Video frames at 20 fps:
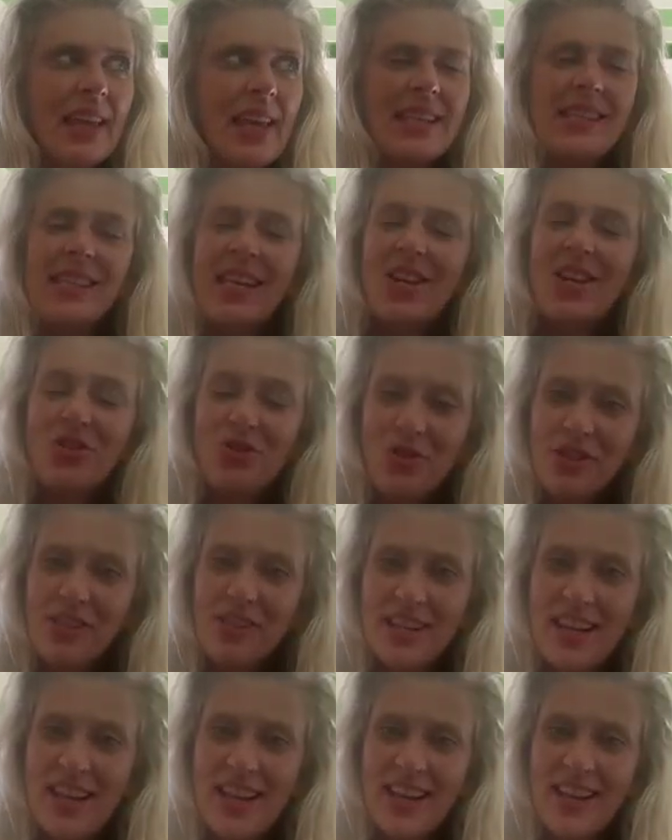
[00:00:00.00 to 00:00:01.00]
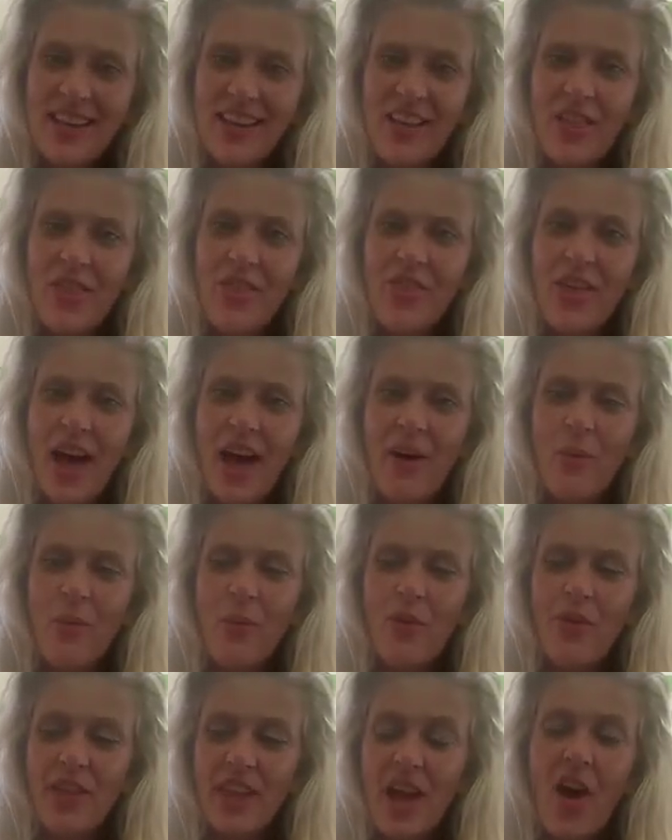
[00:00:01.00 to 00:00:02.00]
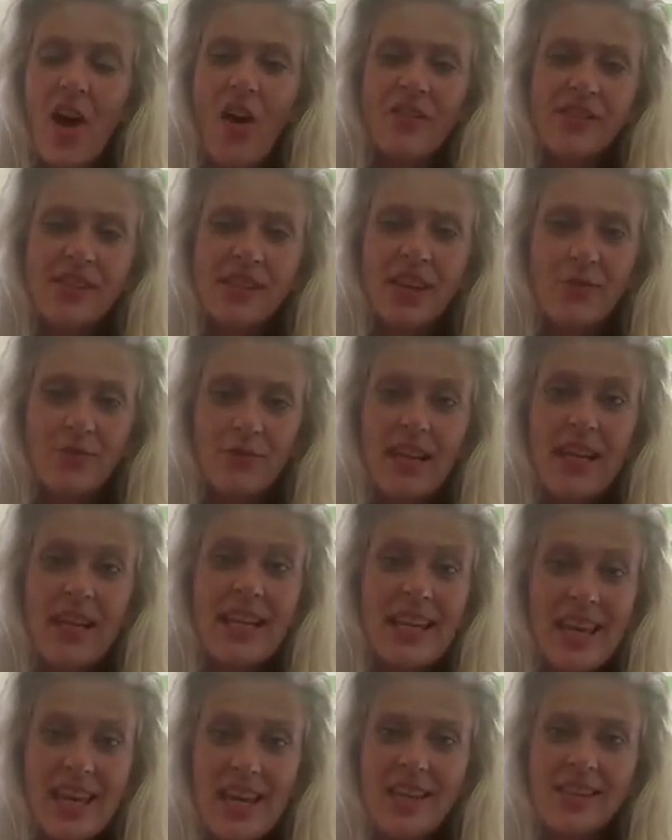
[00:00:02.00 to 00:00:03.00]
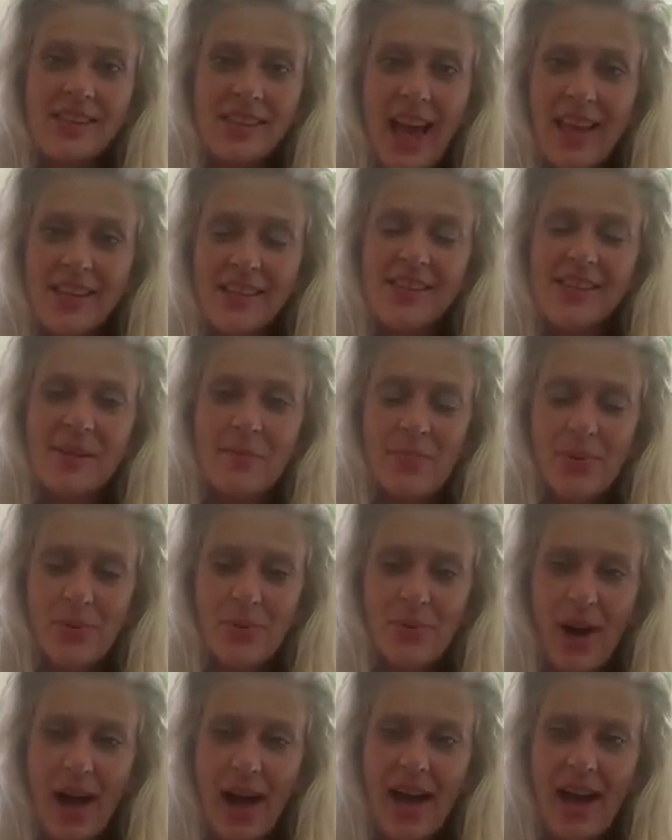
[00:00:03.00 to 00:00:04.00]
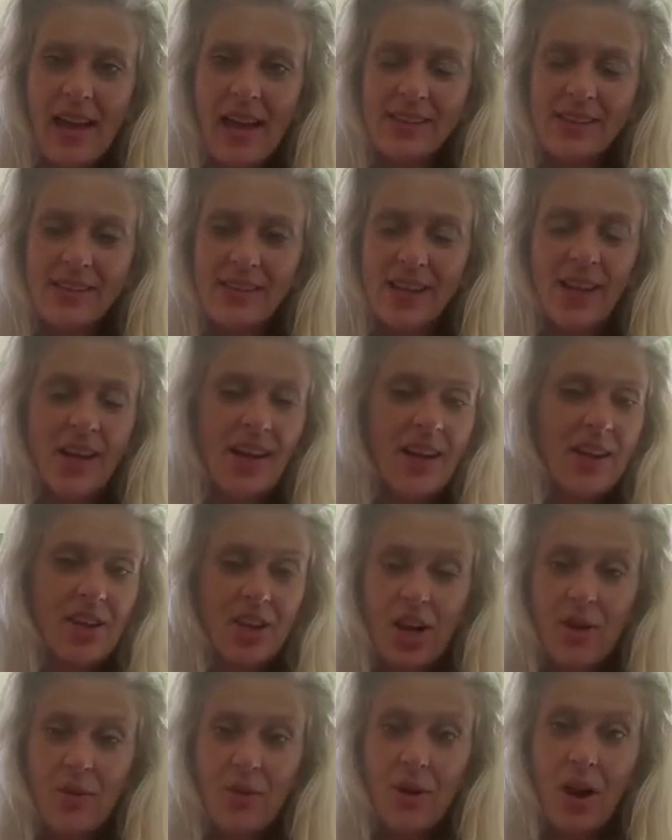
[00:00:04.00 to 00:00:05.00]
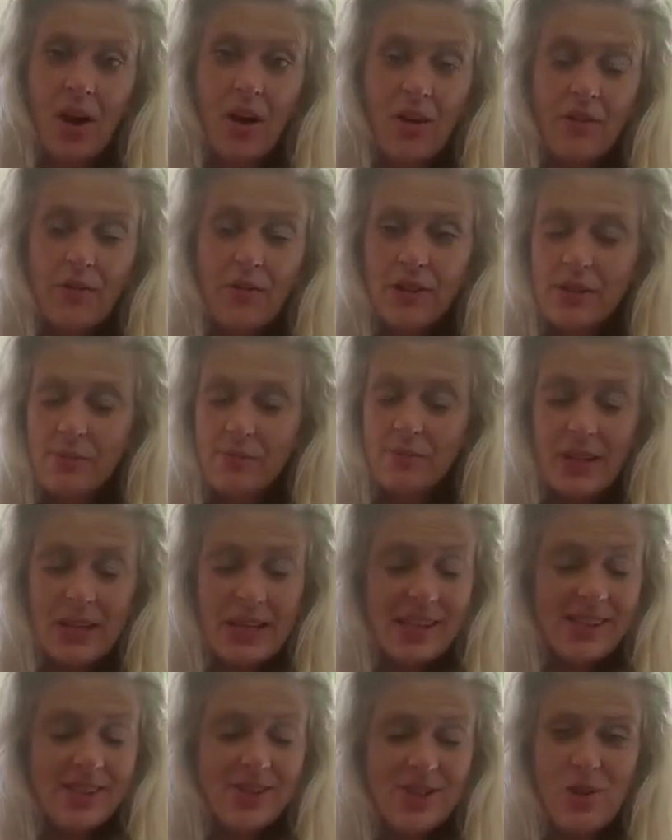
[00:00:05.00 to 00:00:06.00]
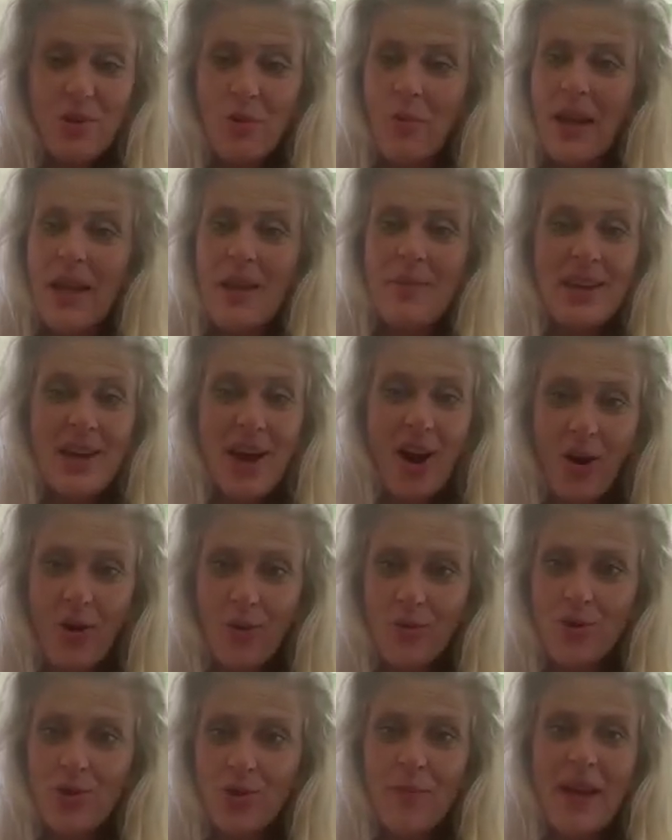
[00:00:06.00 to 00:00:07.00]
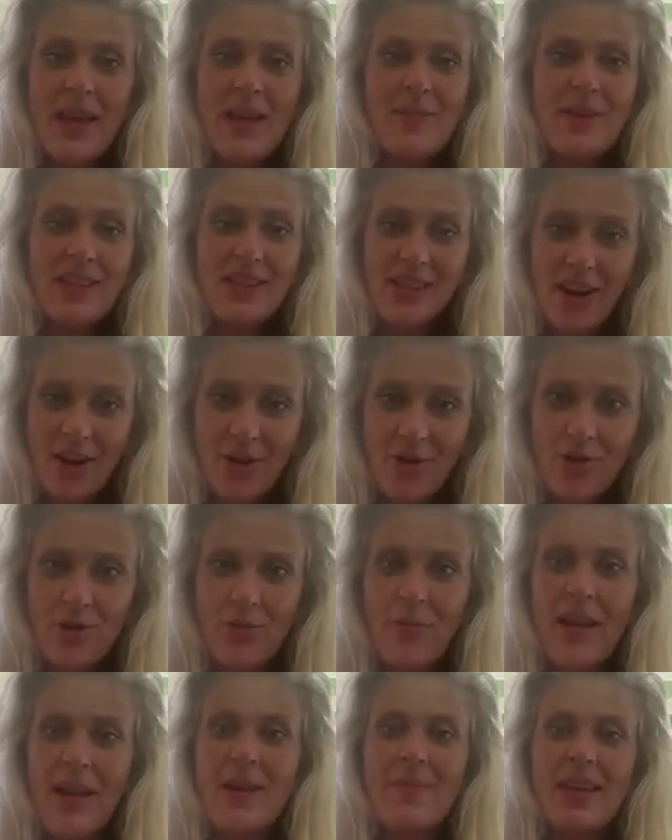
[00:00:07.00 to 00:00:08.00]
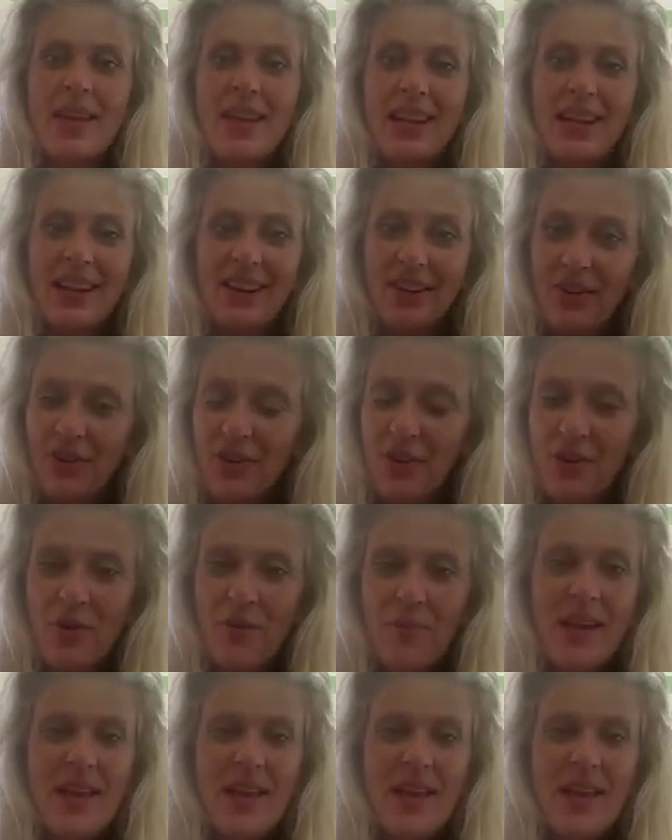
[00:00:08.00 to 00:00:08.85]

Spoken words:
it's interesting that the answer really is as simple as, listen to your baby, hold your baby, touch your baby, look at your